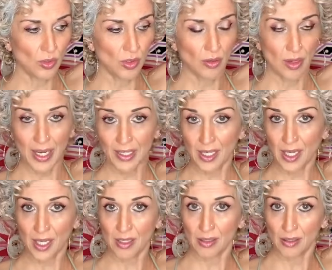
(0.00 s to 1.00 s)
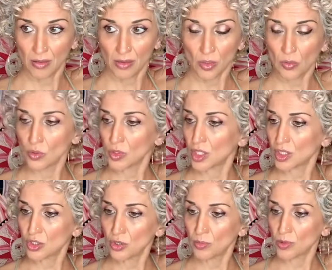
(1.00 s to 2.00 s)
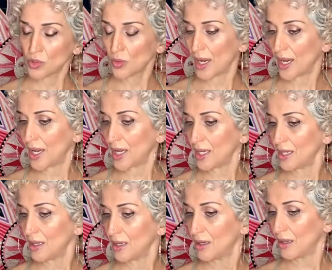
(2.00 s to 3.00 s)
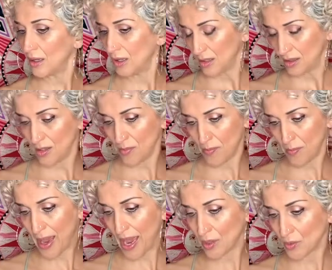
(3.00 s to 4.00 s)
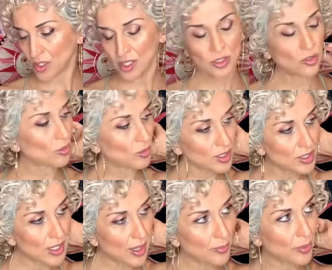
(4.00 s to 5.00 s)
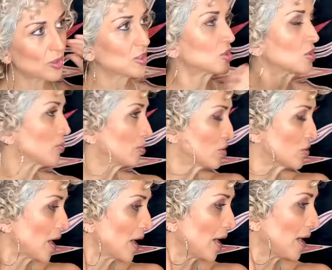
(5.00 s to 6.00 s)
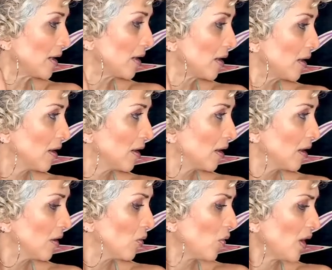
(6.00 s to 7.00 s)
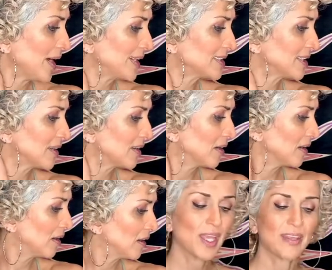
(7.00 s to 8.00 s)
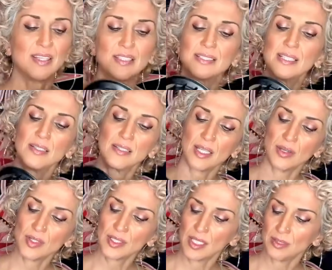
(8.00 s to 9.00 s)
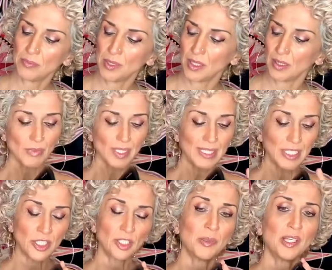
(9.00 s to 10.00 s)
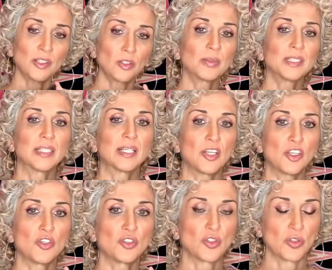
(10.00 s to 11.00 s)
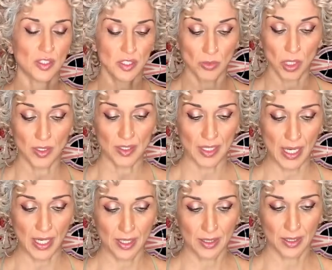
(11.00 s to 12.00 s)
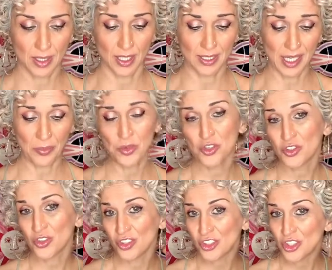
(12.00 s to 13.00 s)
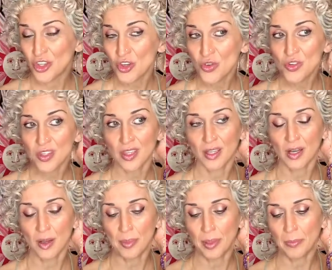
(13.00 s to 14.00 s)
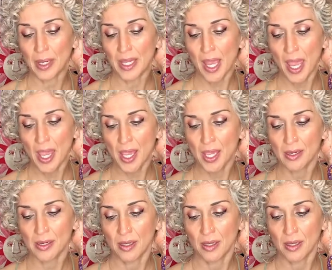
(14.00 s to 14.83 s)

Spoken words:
I can. The roots are super dry. The back, which is normally damper, is super dry. What? And this didn't irritate me. It took me a little bit to get used to the small size because I'm used to this huge thing cupping my head.